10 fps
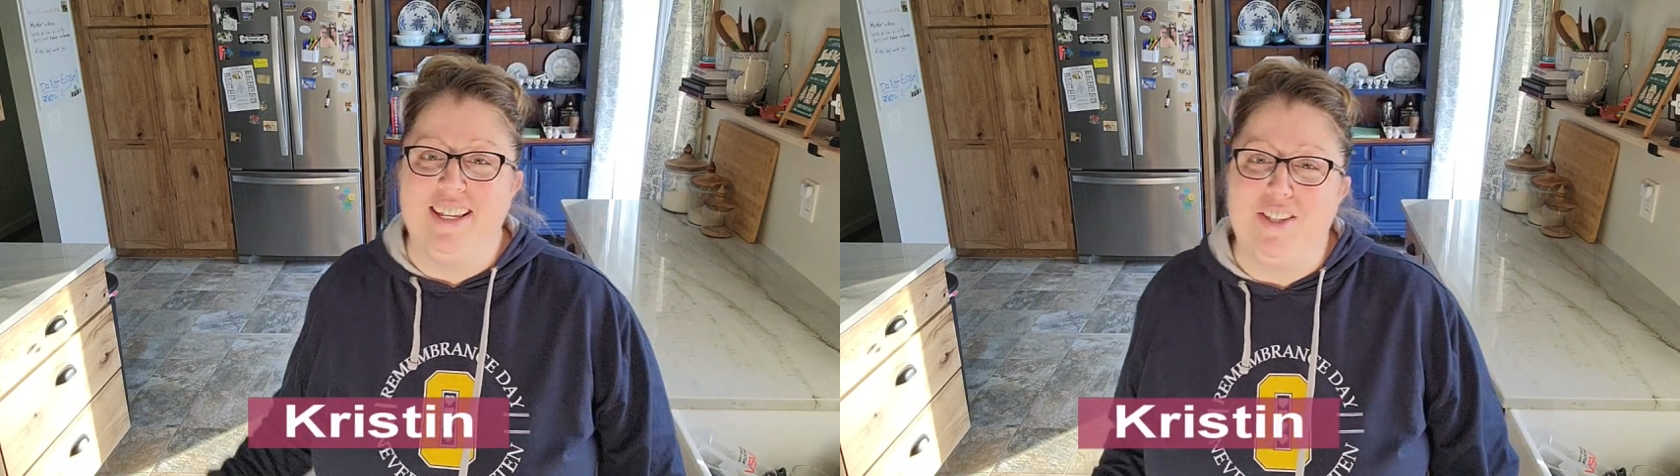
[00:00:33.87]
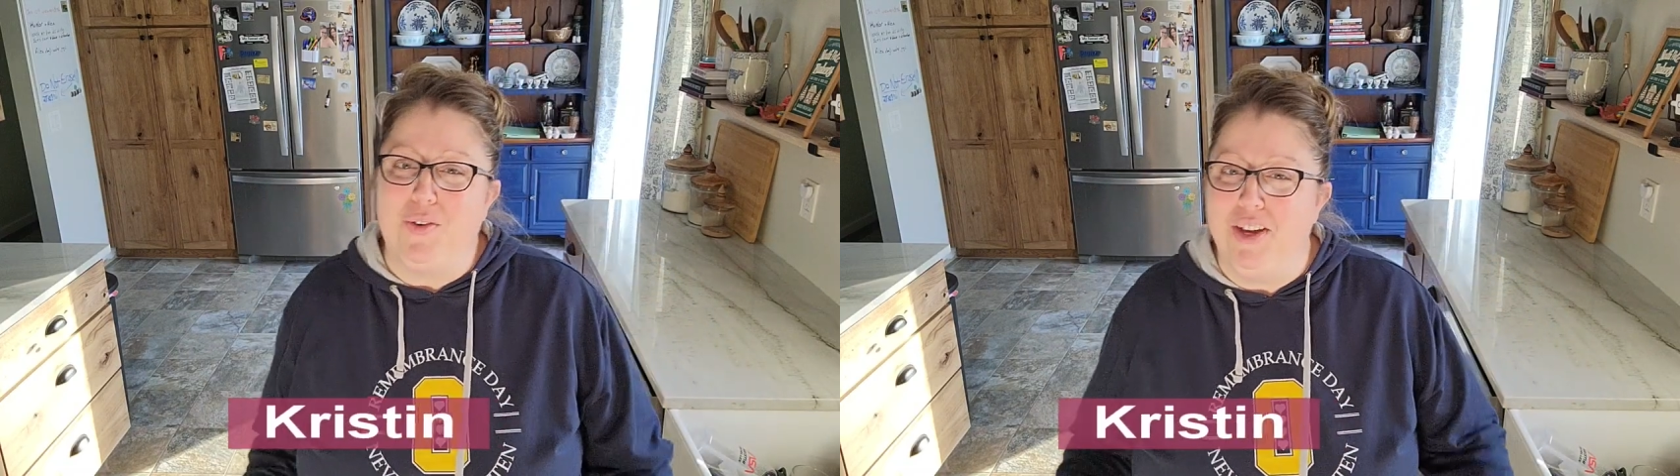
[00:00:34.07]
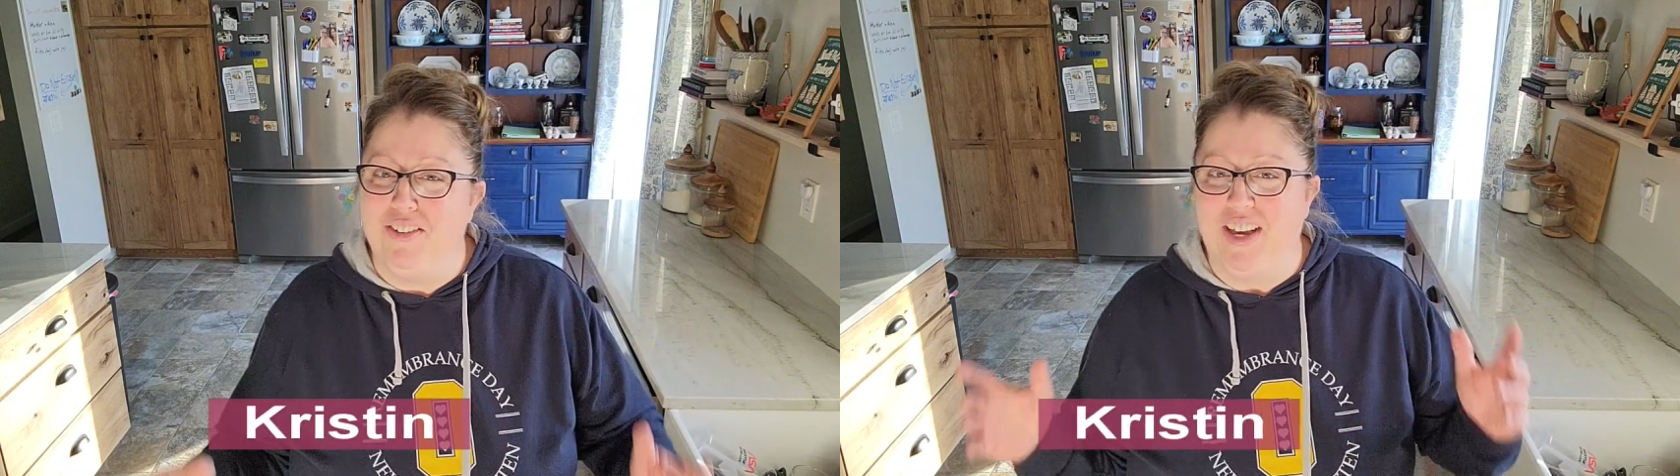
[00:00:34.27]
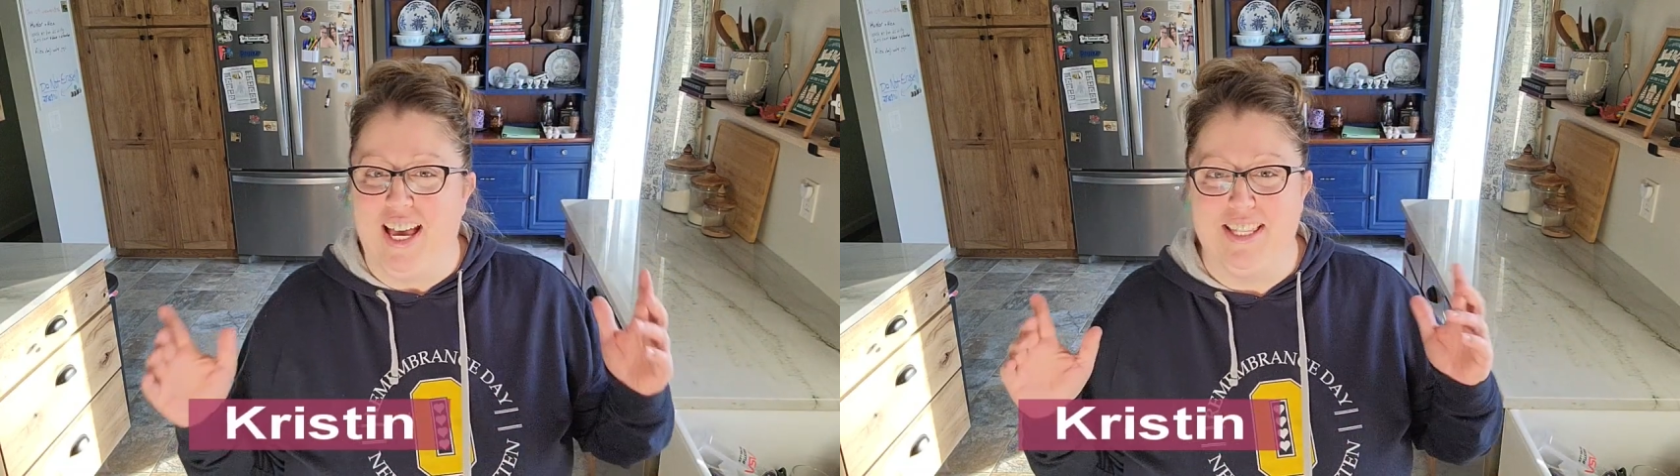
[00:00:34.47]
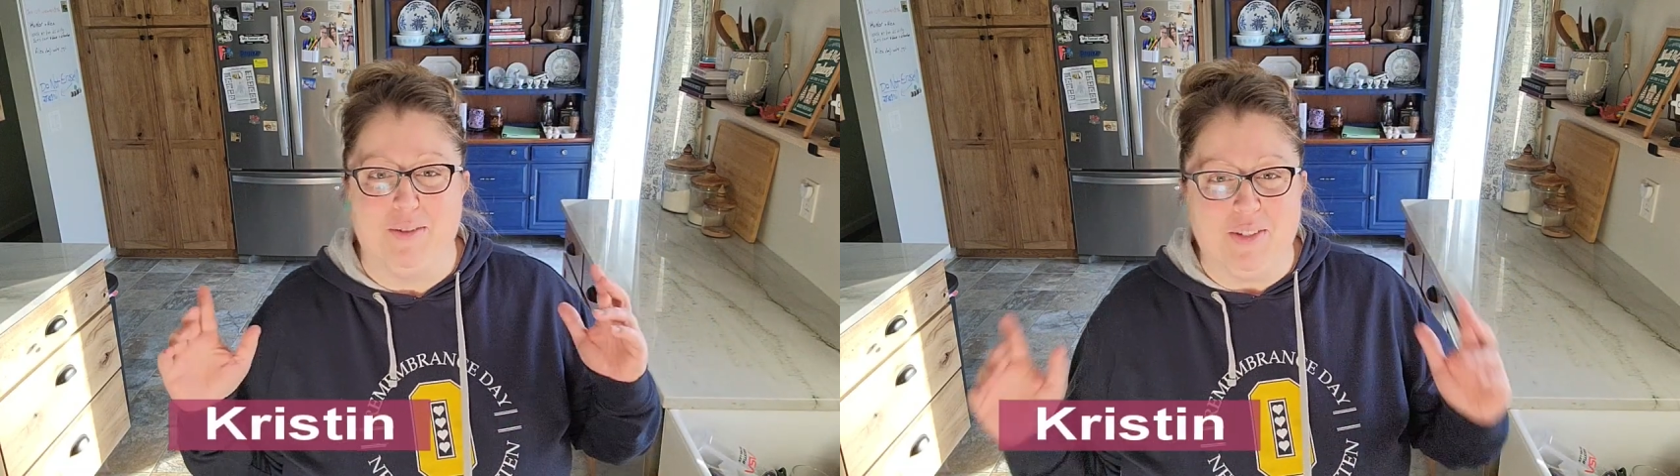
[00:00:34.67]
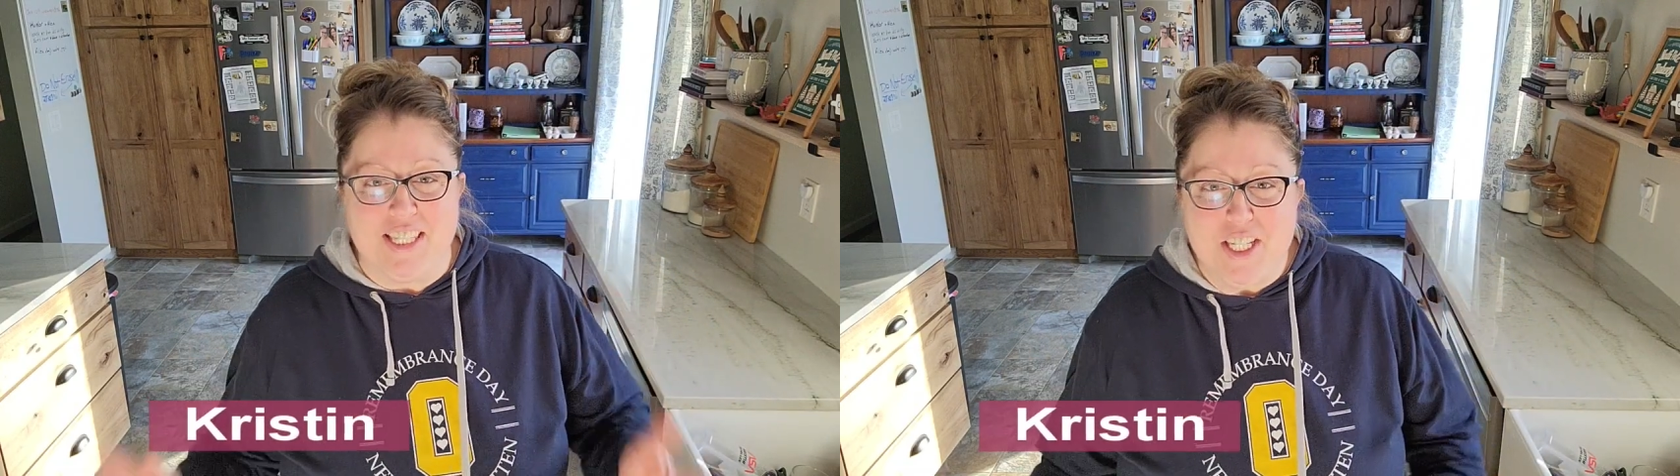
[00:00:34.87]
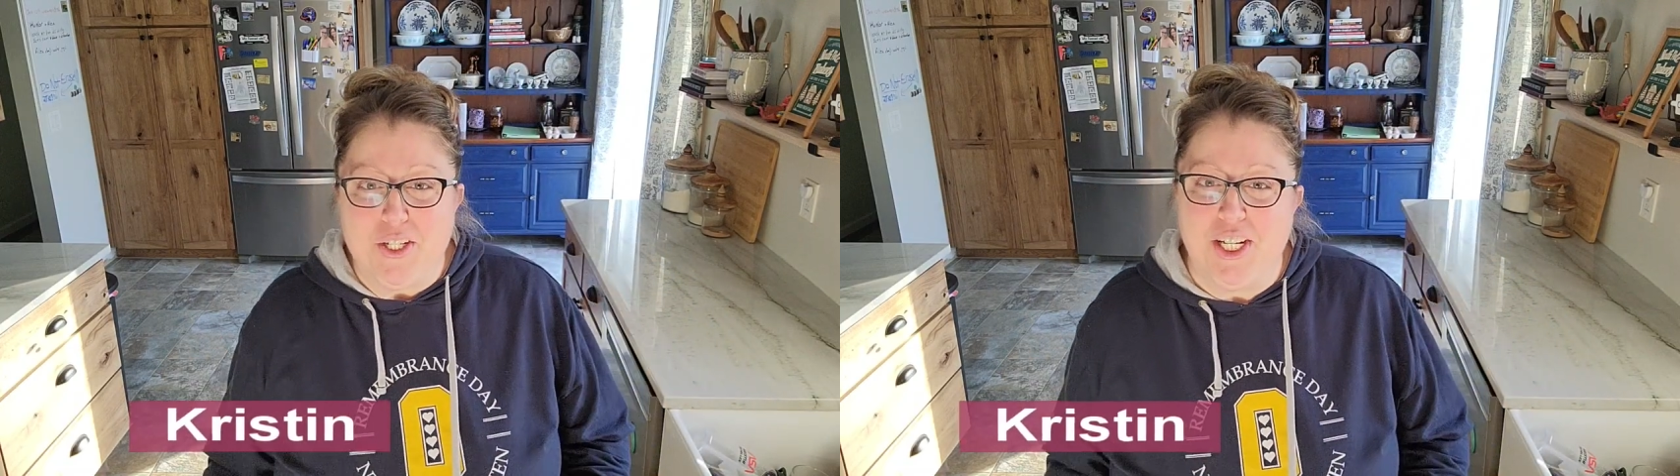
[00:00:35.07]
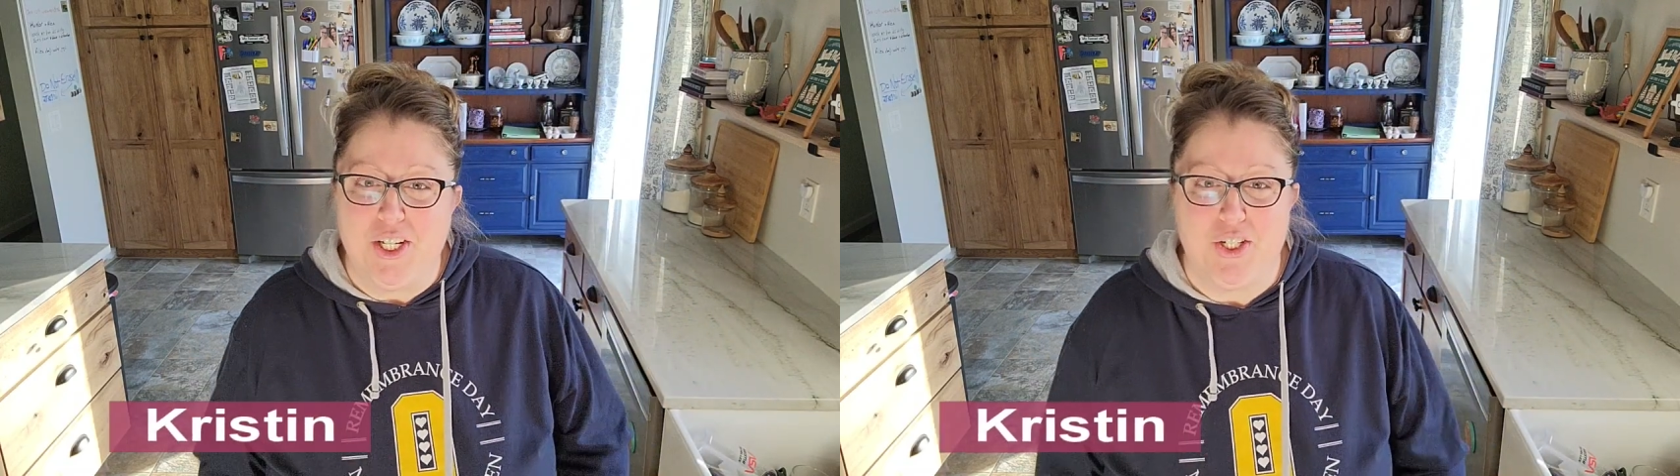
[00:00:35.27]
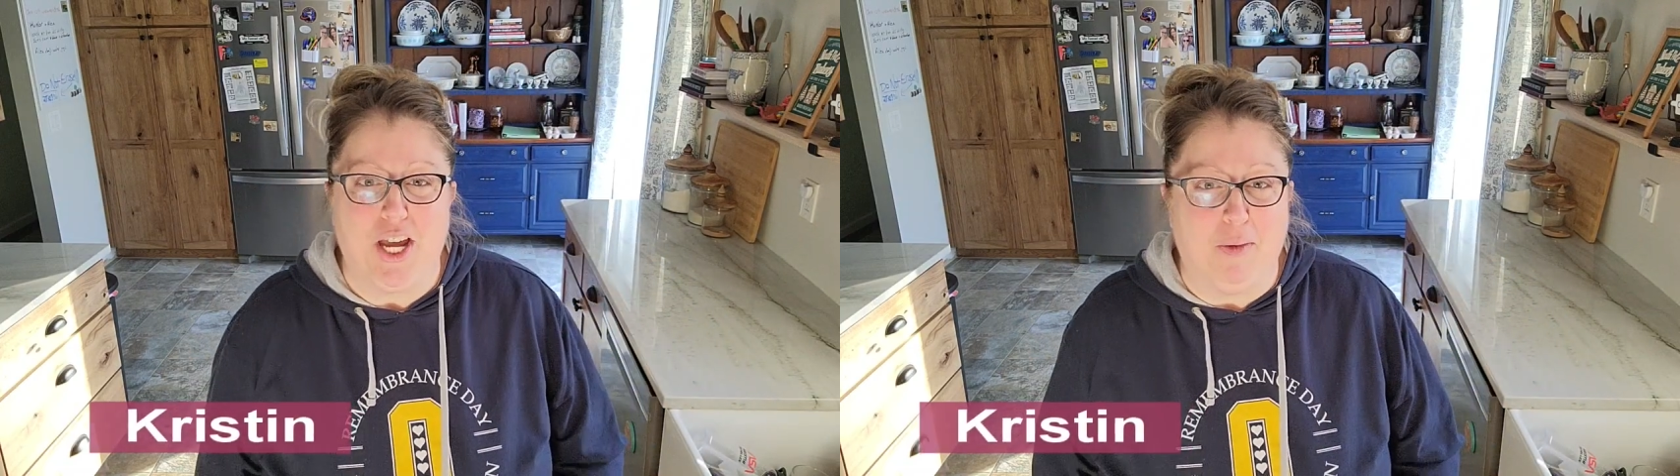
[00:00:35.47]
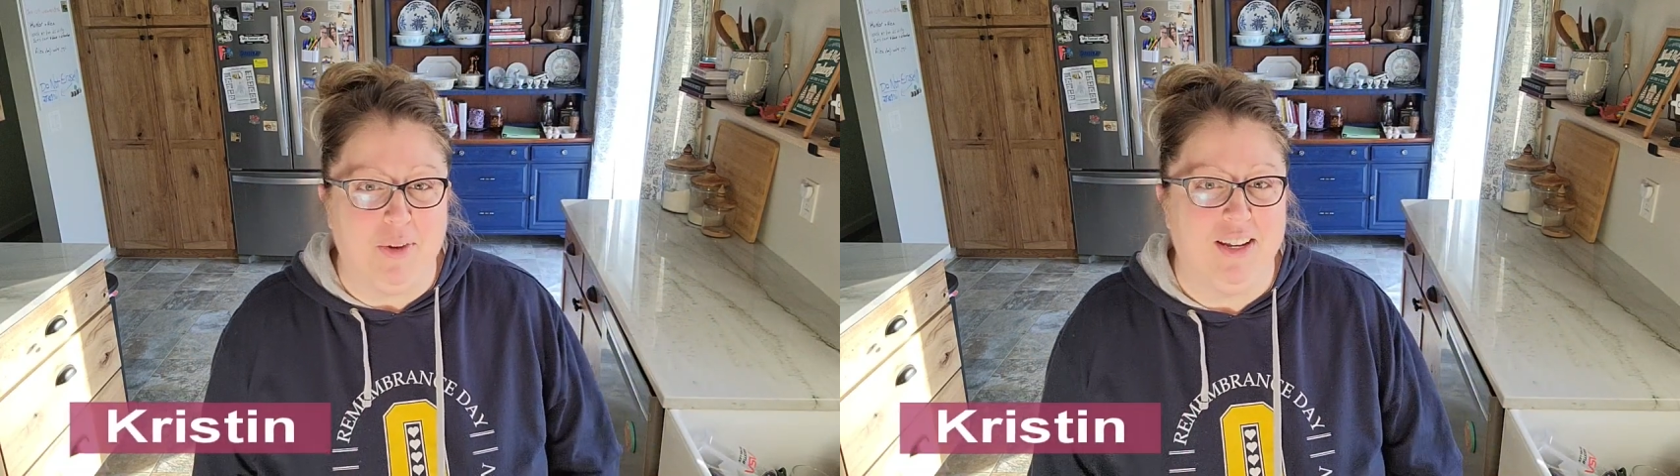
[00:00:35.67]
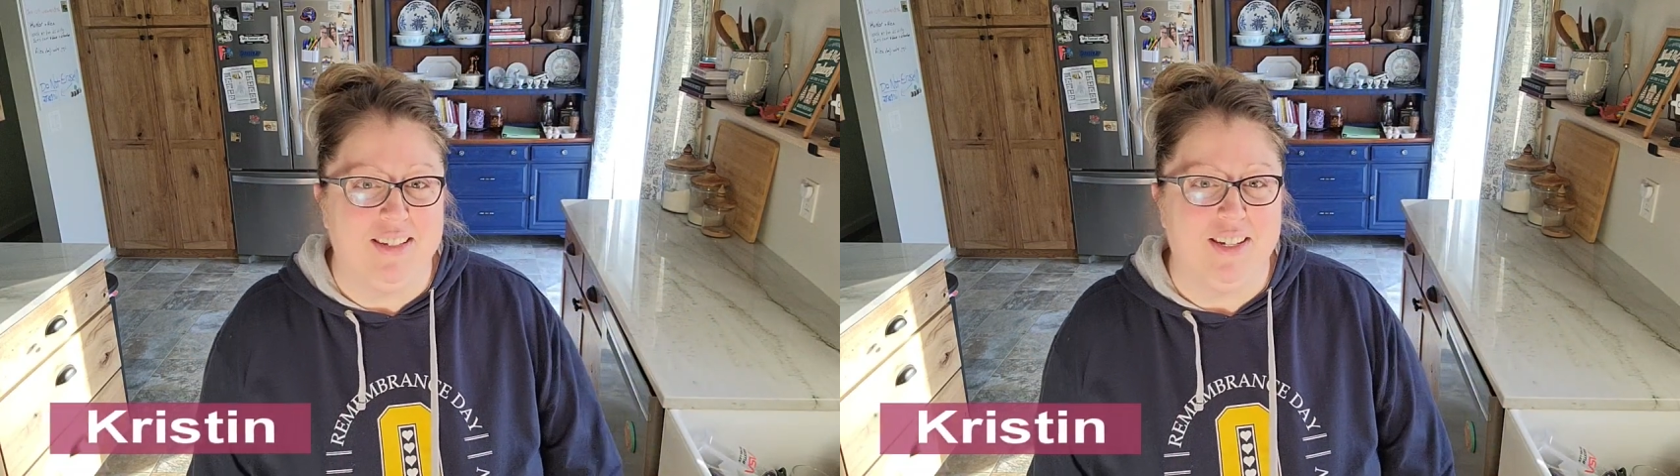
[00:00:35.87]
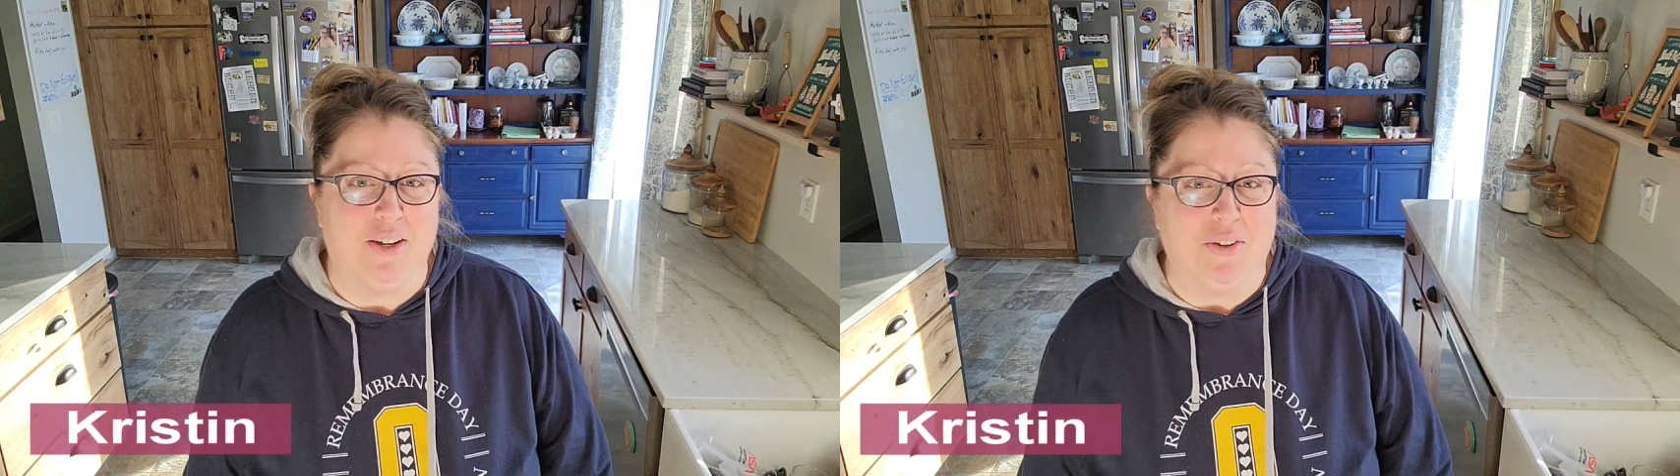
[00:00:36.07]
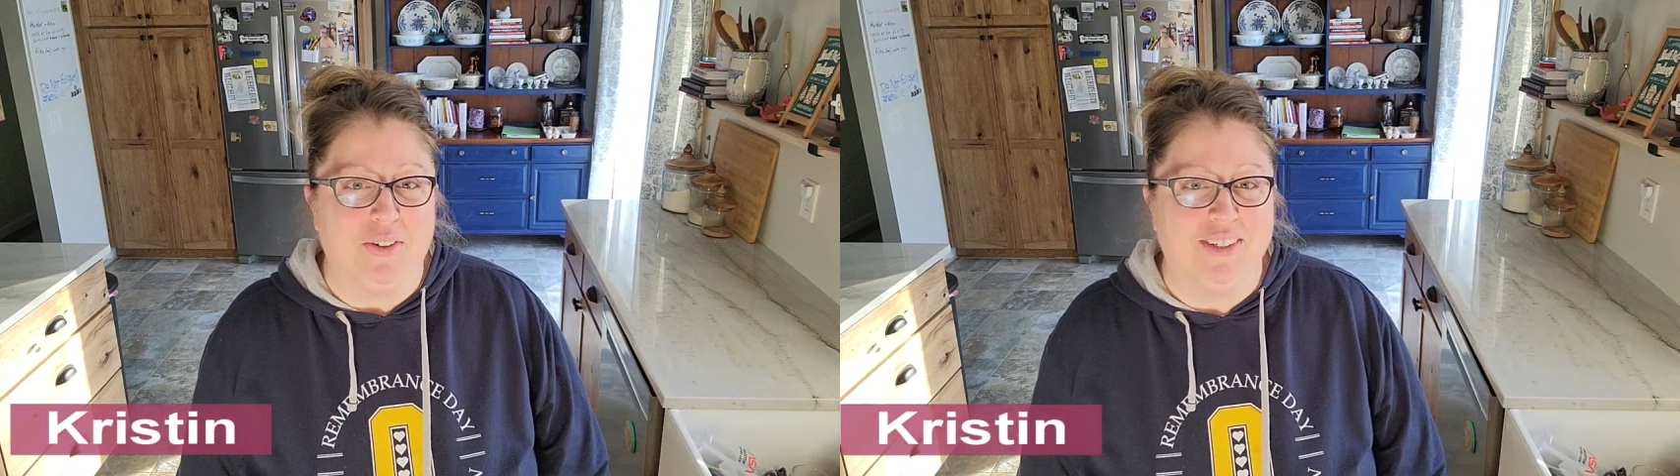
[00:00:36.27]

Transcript: so we've got some serious shopping to do.